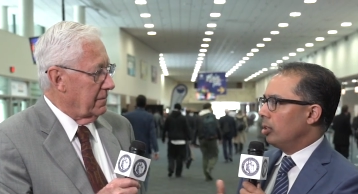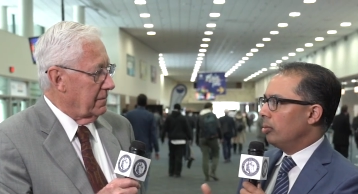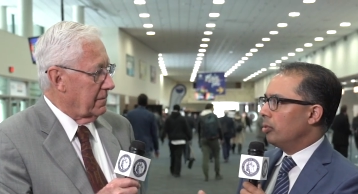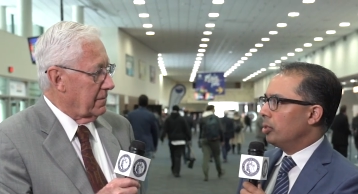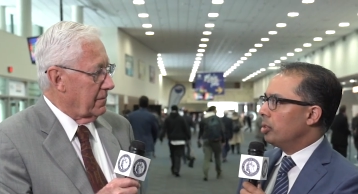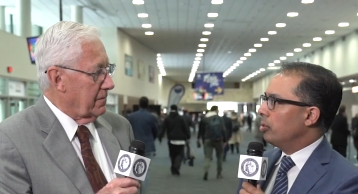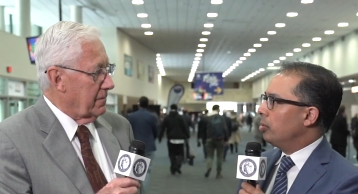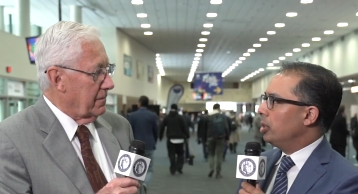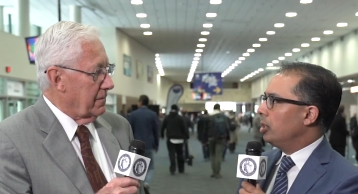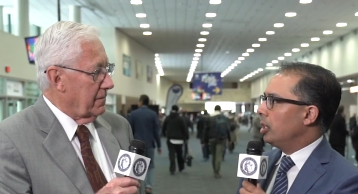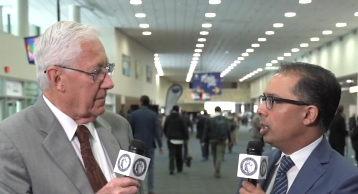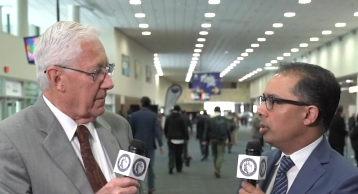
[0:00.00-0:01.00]
Speaker 1: some of which have been
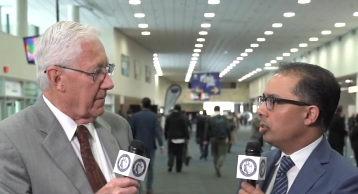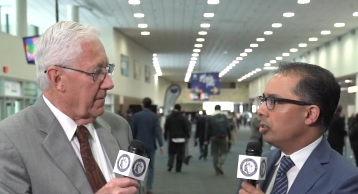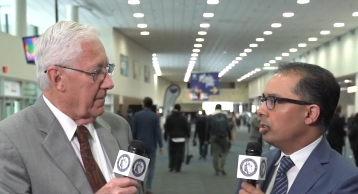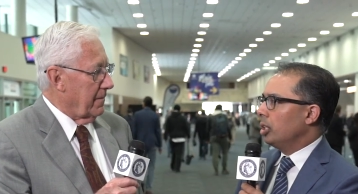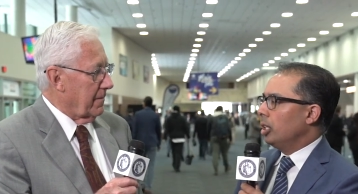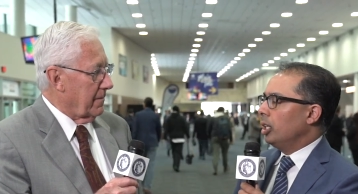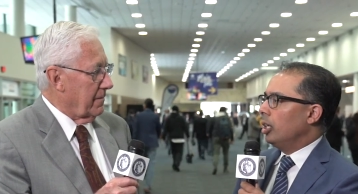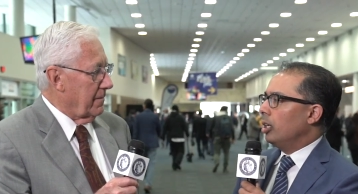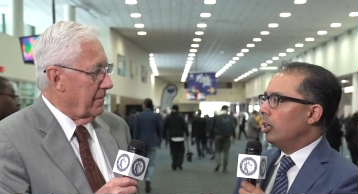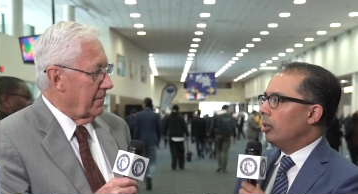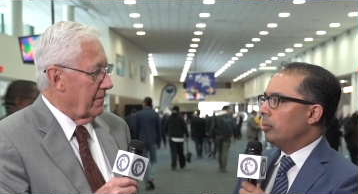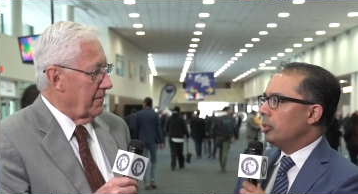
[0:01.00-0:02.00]
announced,
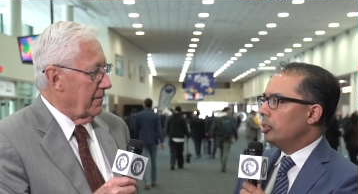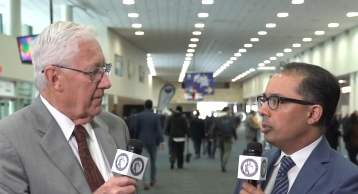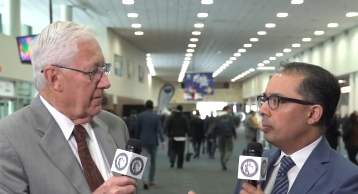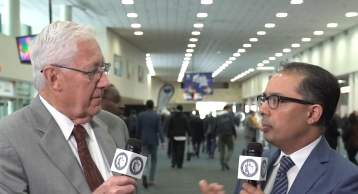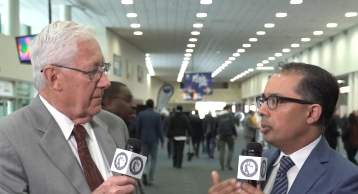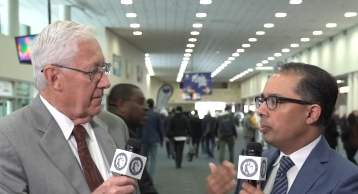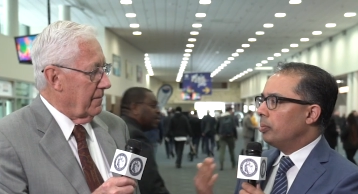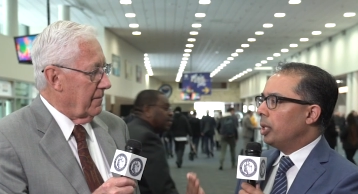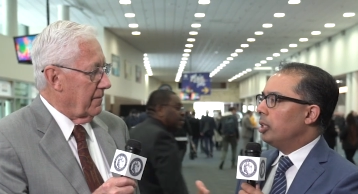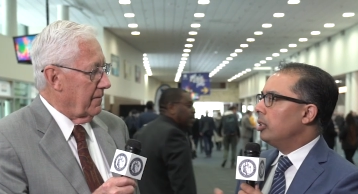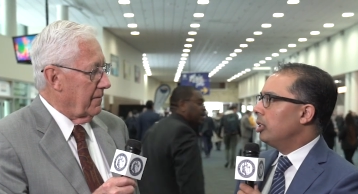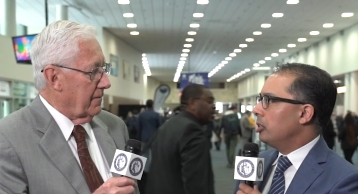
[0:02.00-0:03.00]
um, to, to
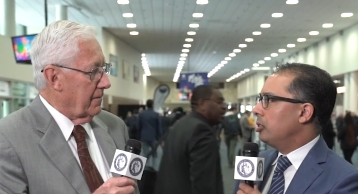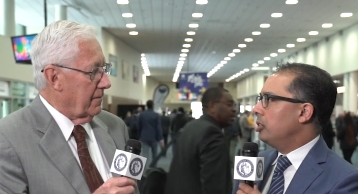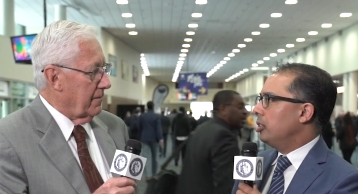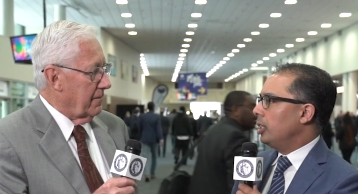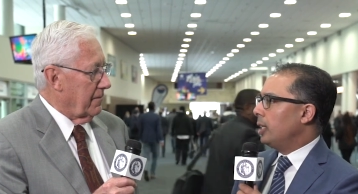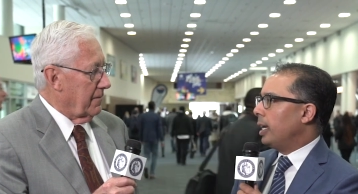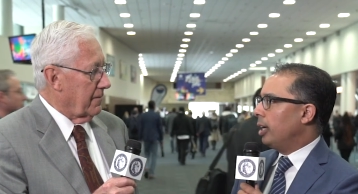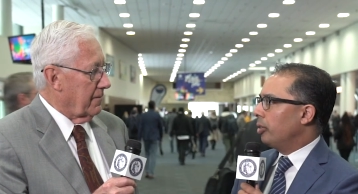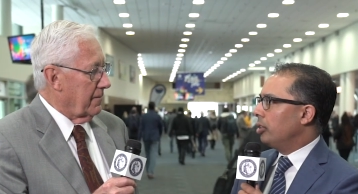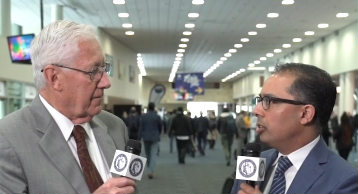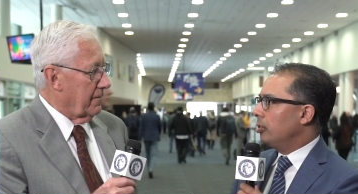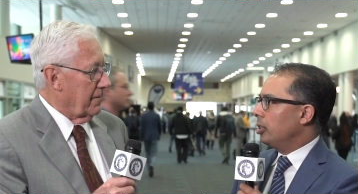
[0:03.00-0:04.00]
better understand how
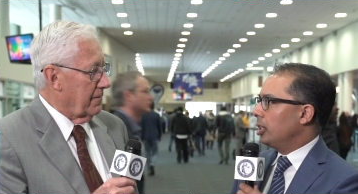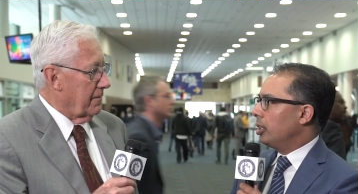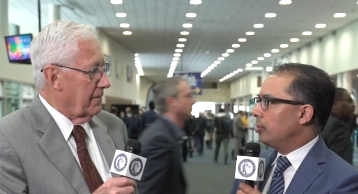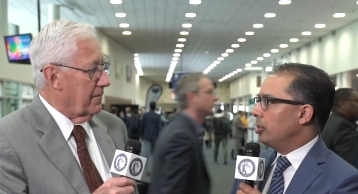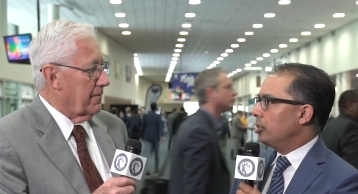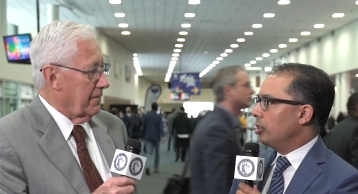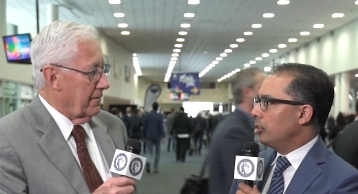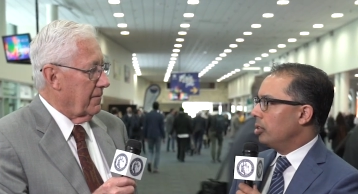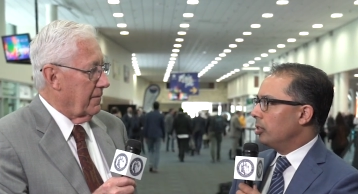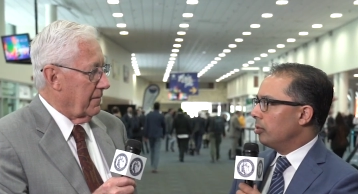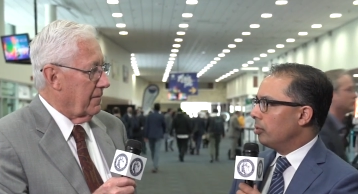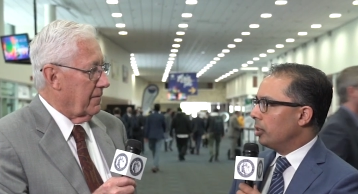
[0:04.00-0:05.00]
these get
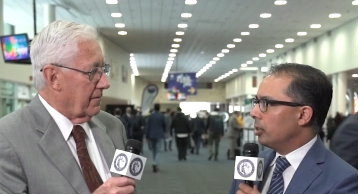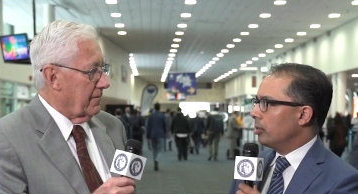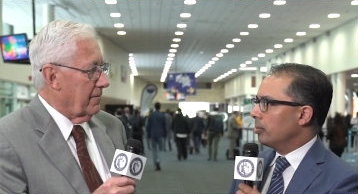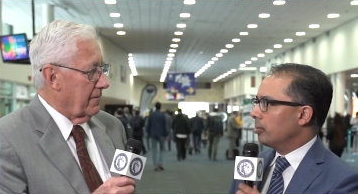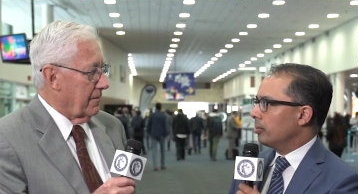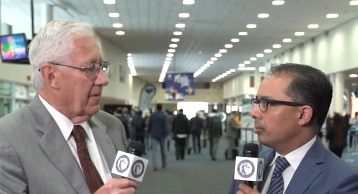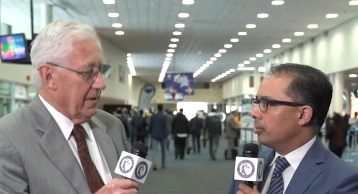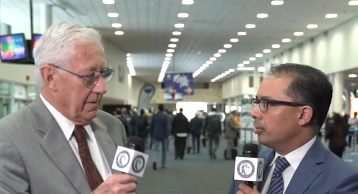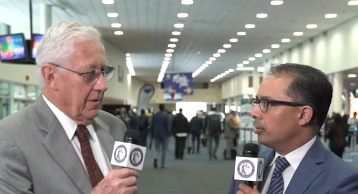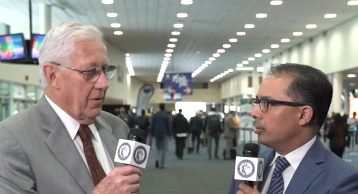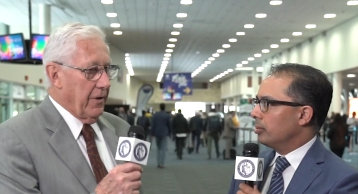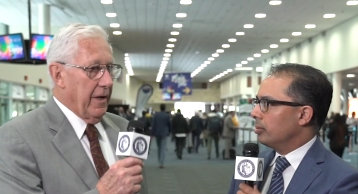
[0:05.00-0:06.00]
positioned and fit.
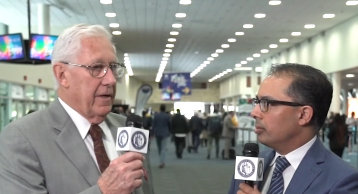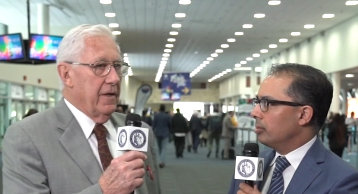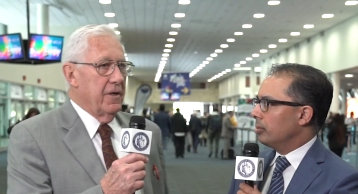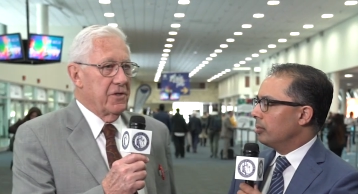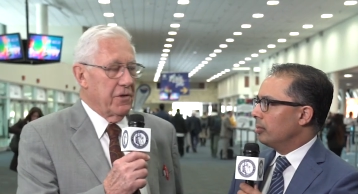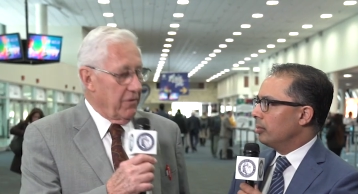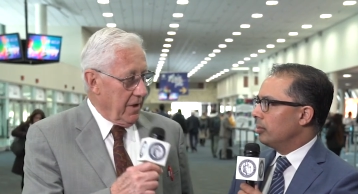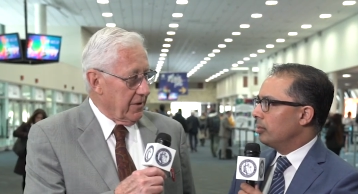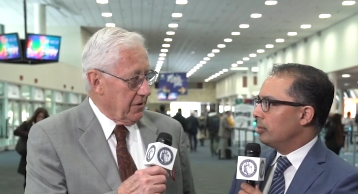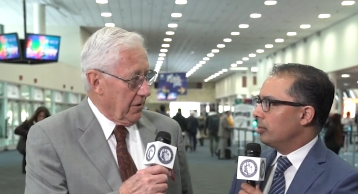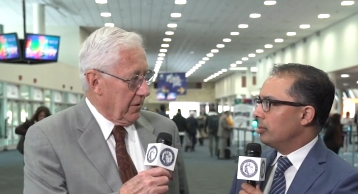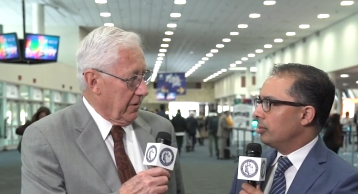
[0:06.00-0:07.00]
Speaker 2: Okay, so a
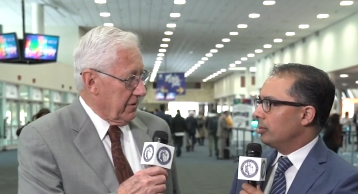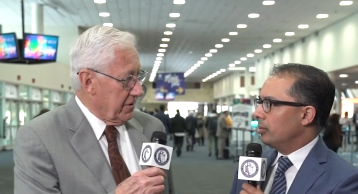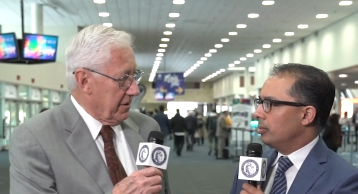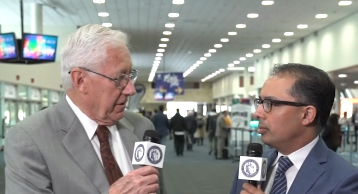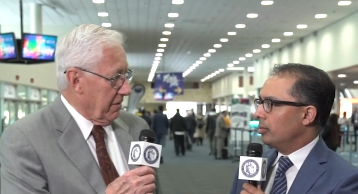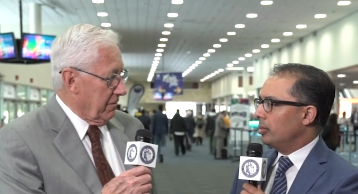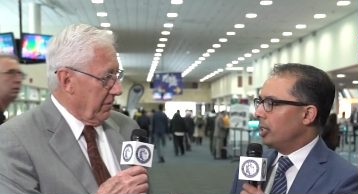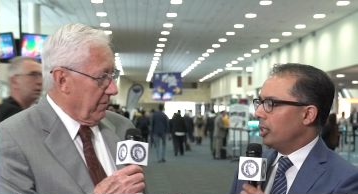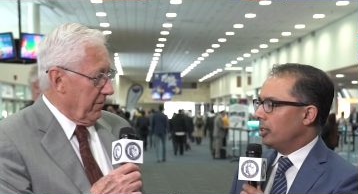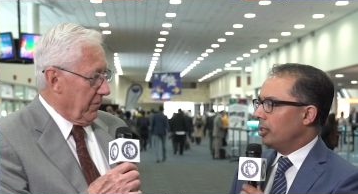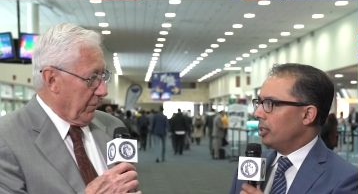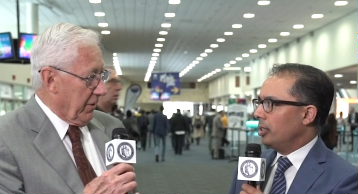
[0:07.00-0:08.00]
lot to learn still. We
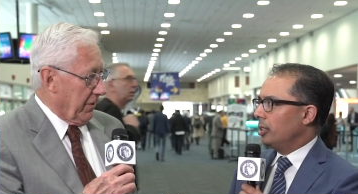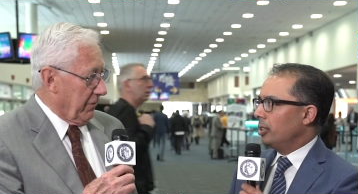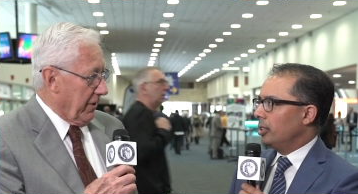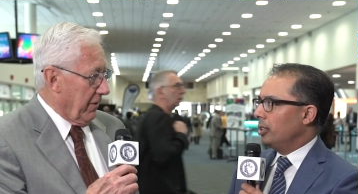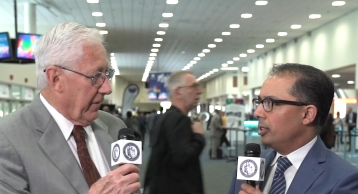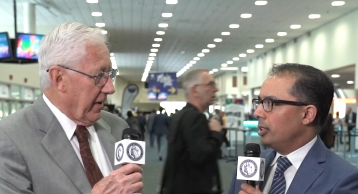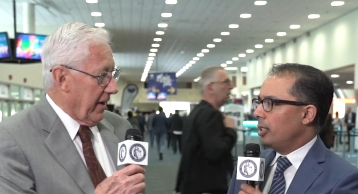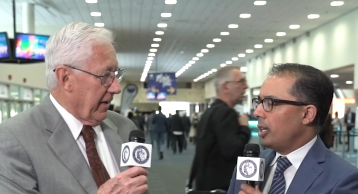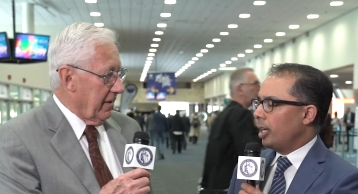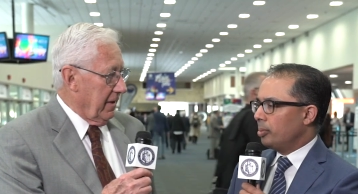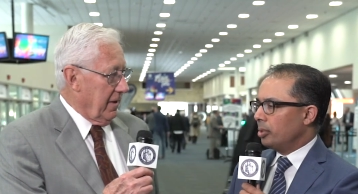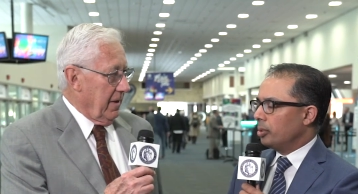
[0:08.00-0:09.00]
would agree on that.
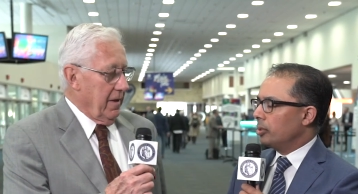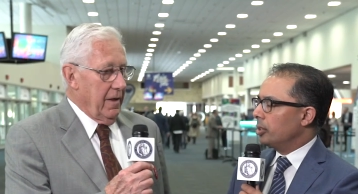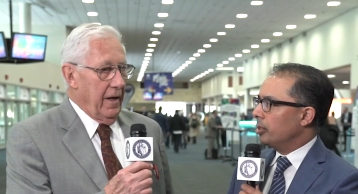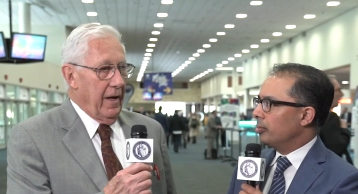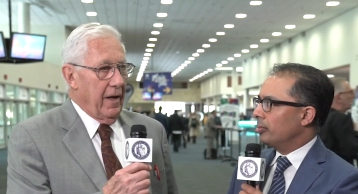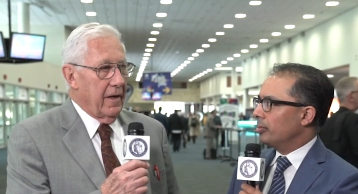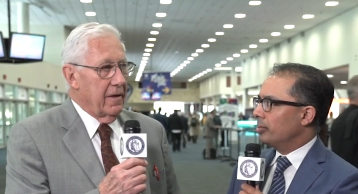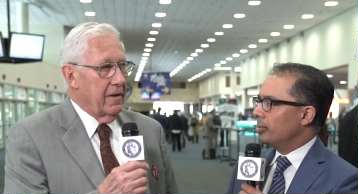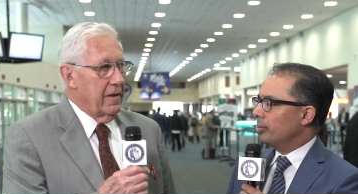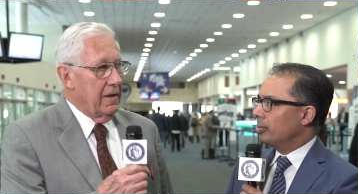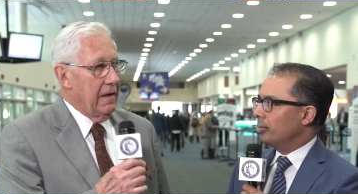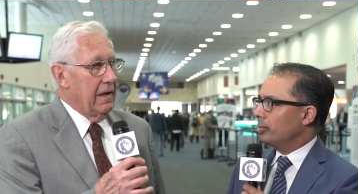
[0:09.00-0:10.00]
Absolutely. And
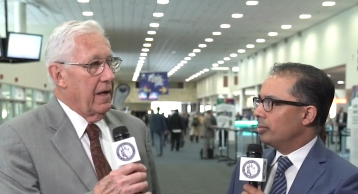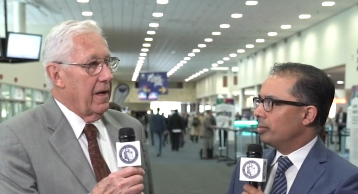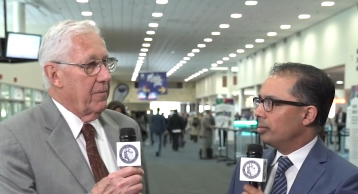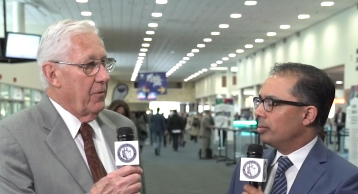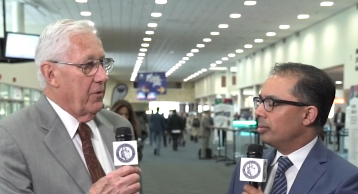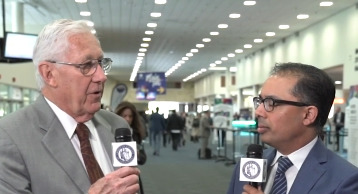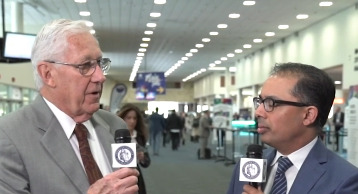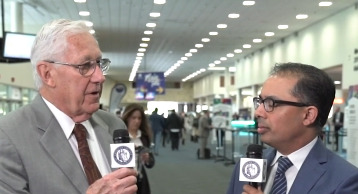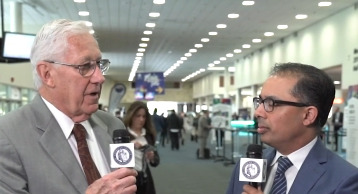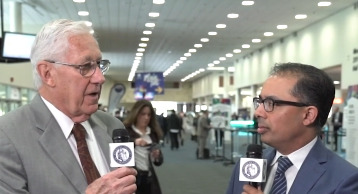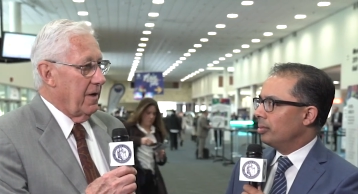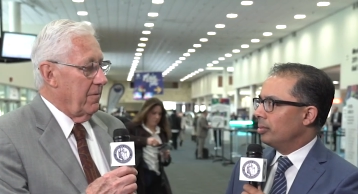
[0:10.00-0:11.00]
uh, a lot more
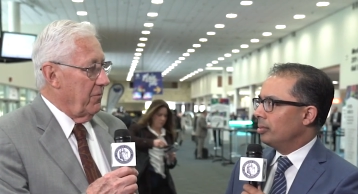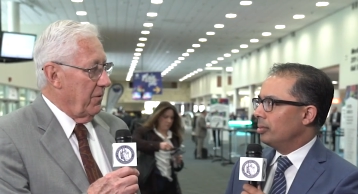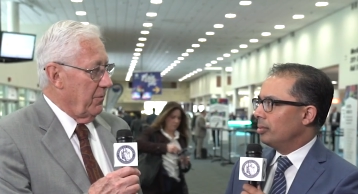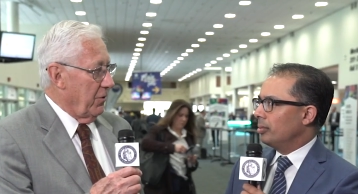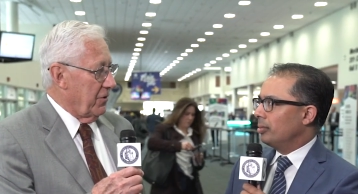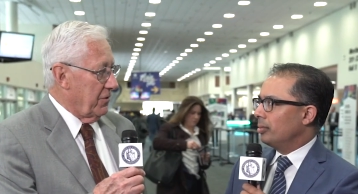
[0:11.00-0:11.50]
to come with more